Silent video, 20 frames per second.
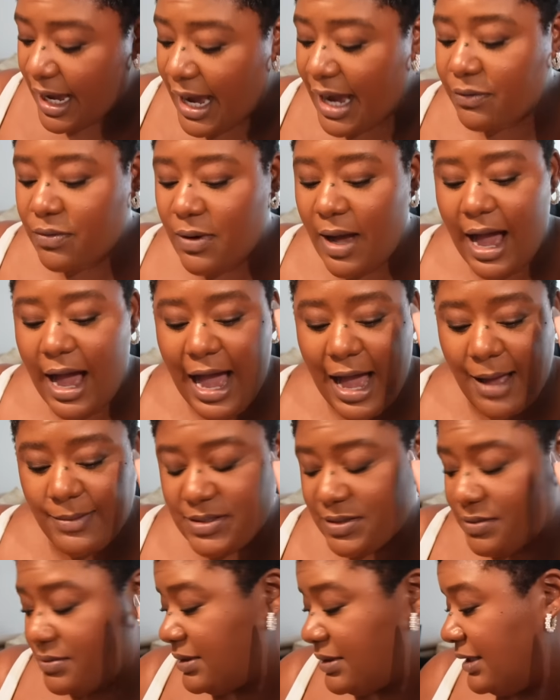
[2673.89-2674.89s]
I will
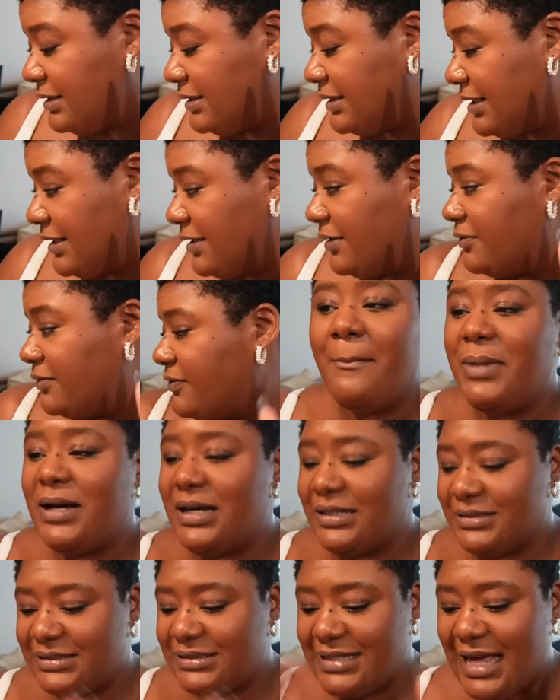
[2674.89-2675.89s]
absolutely live.
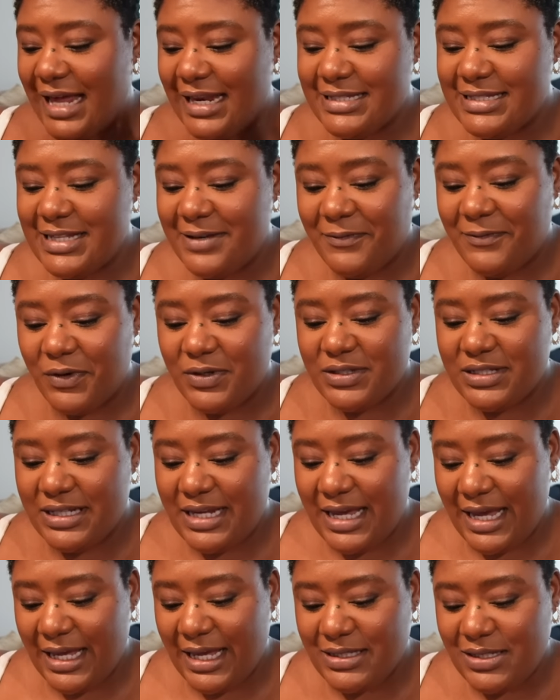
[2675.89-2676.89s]
But that is it for
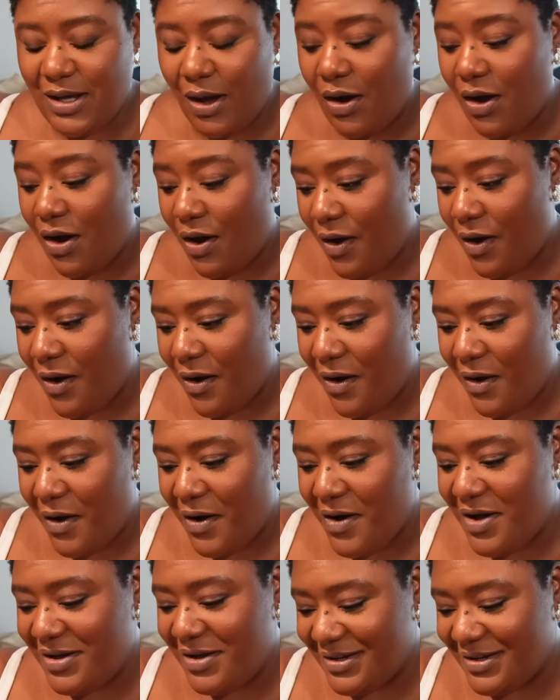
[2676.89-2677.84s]
today's haul.